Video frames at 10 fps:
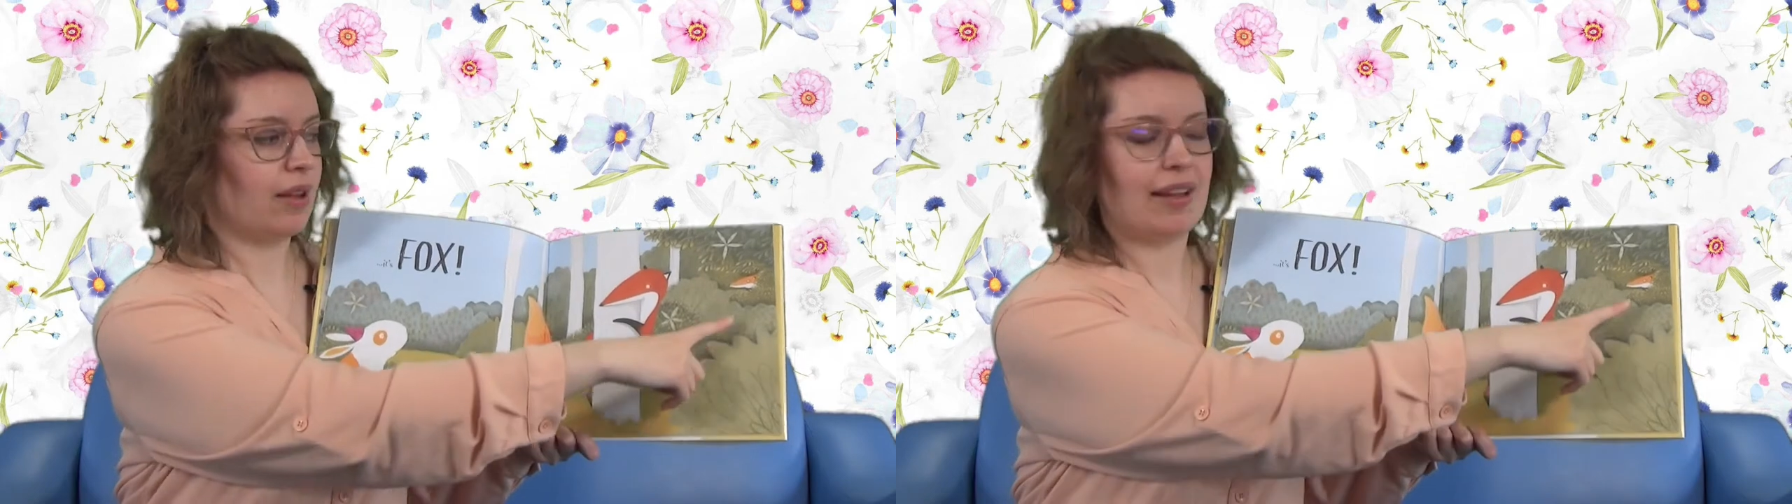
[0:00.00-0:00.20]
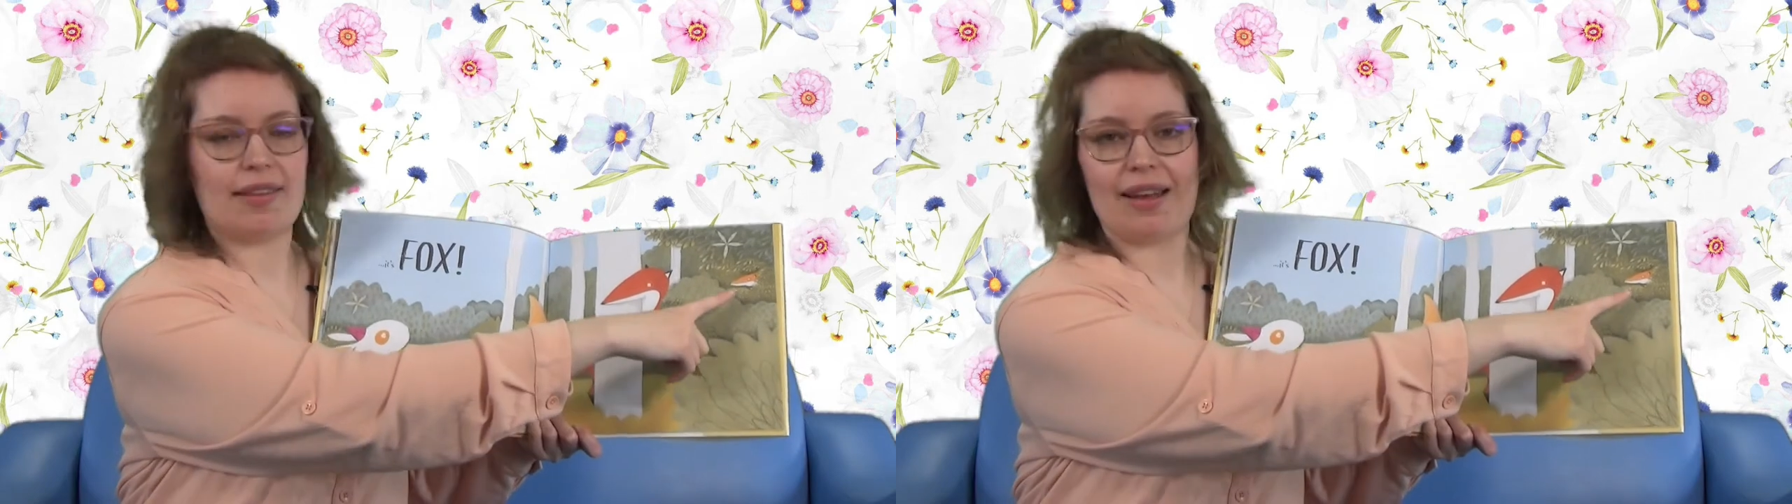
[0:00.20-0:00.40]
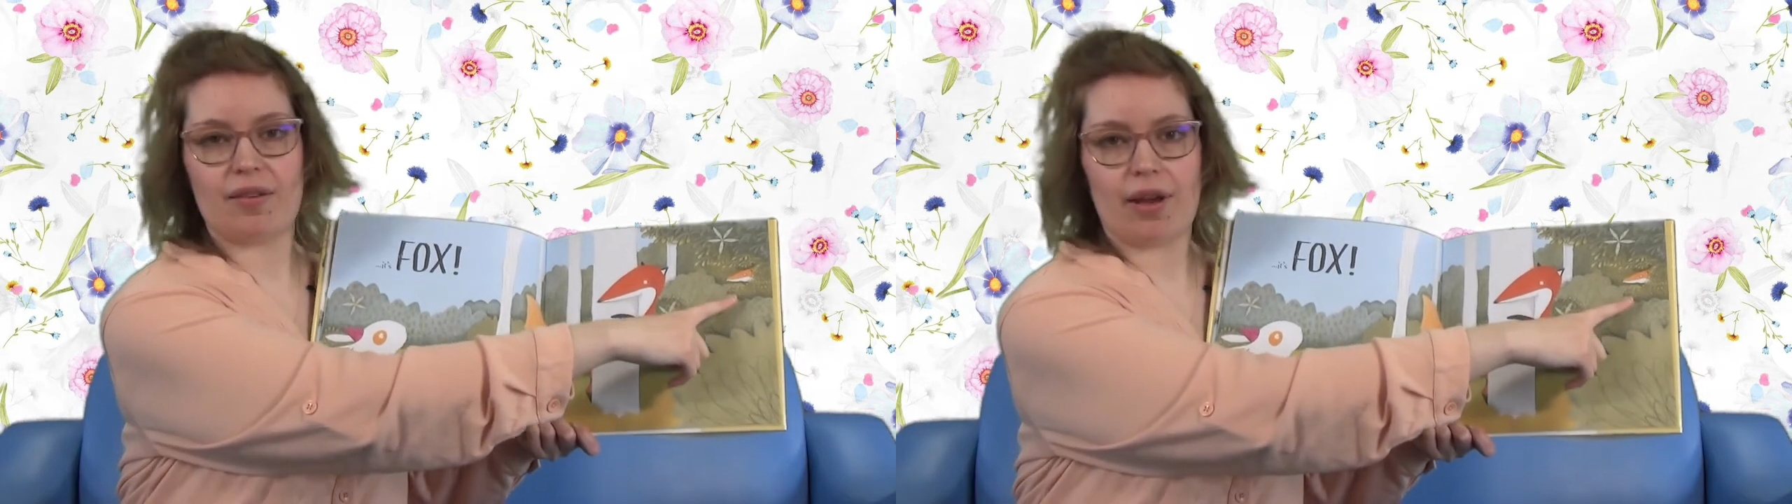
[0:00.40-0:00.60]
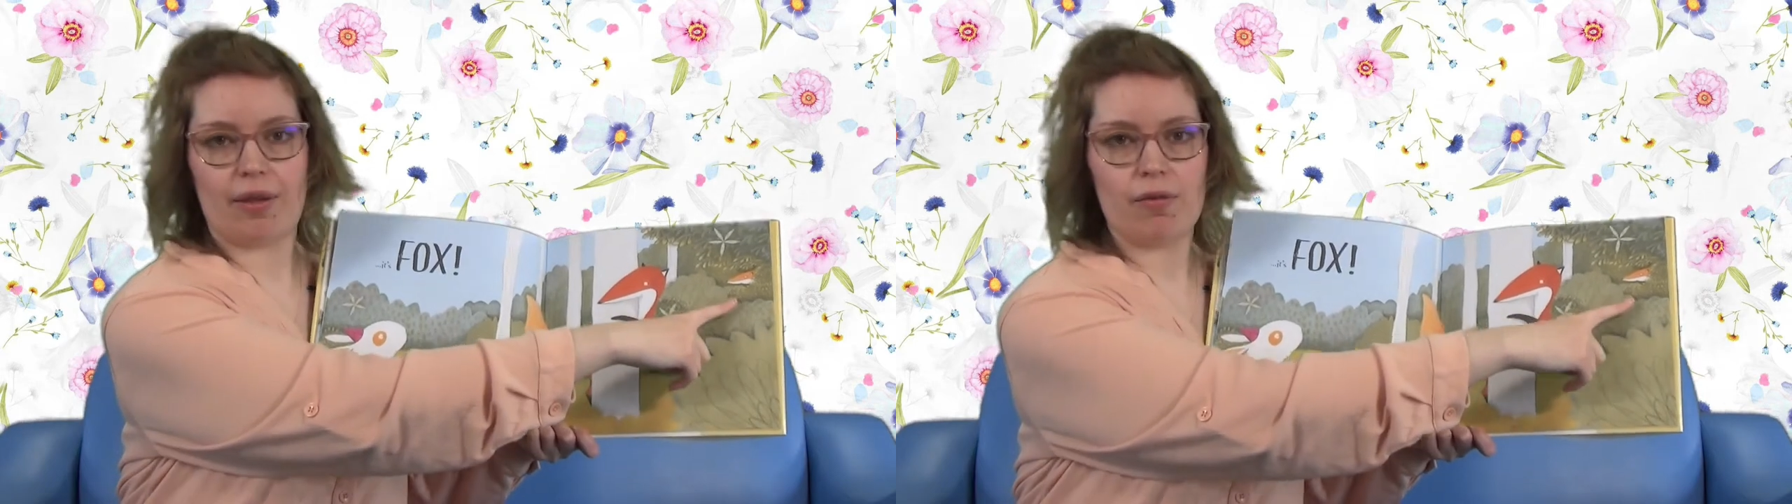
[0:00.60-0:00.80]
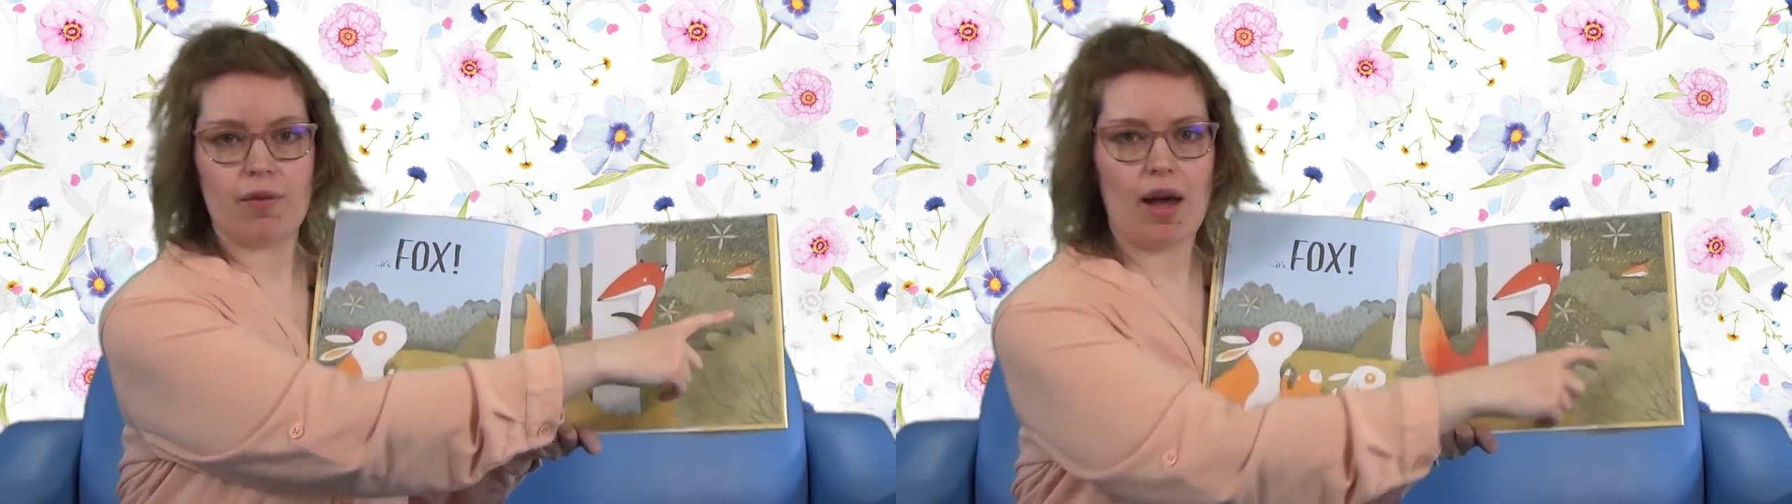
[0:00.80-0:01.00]
is that
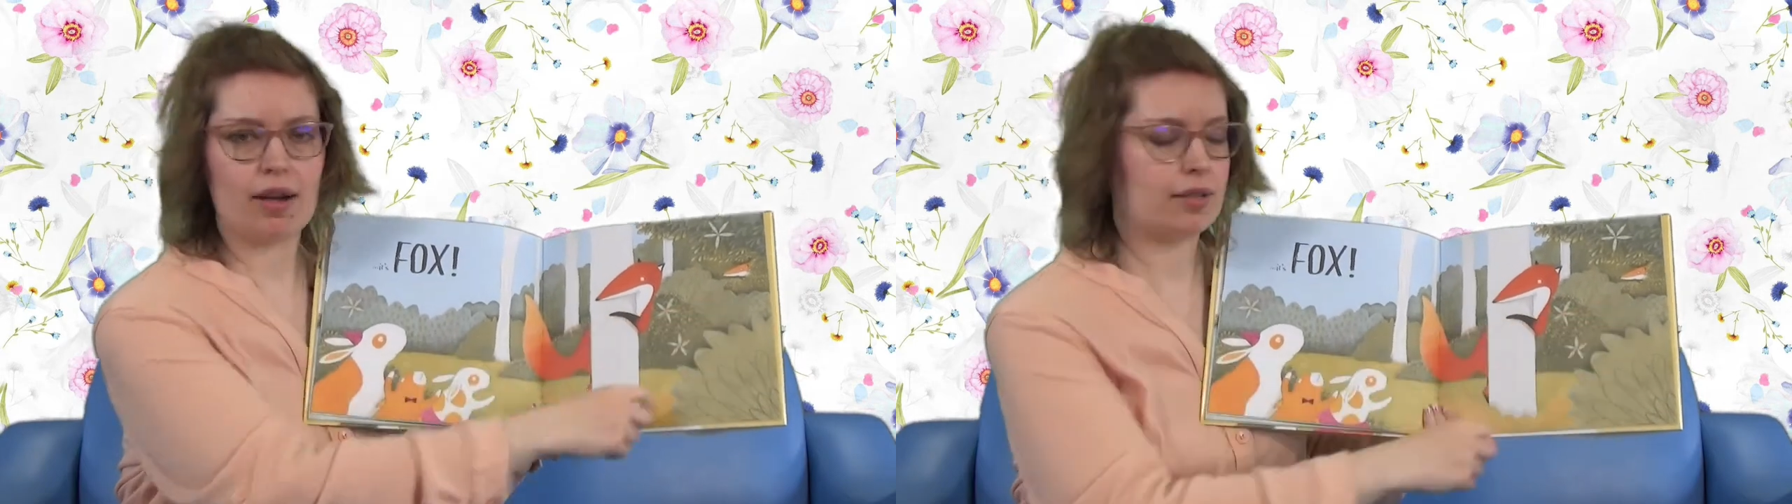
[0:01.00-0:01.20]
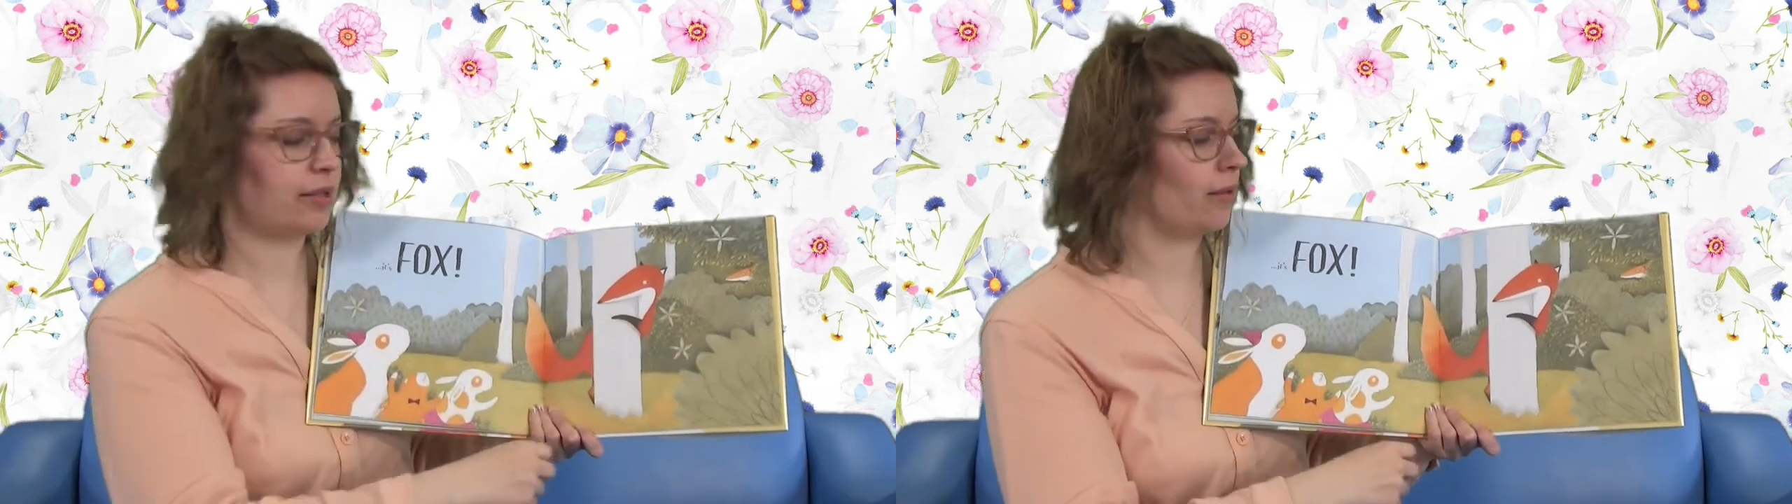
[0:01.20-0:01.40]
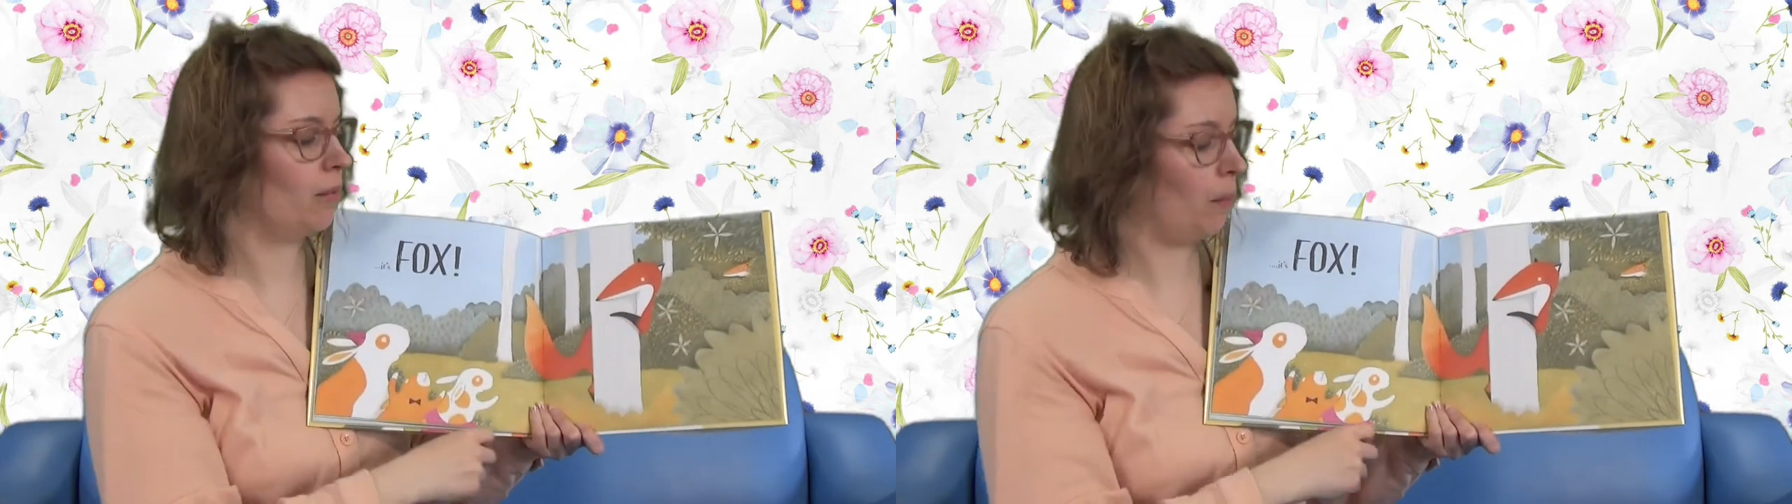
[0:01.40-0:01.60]
another fox?